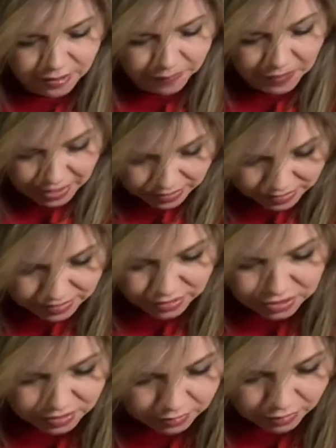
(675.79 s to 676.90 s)
And
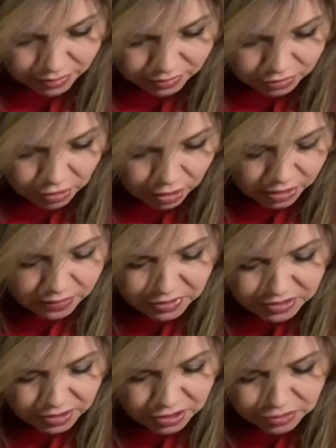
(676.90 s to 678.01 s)
decisions. Look, 2 cards of
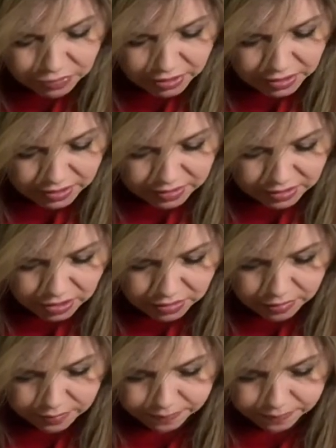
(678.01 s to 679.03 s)
decisions right next to each other.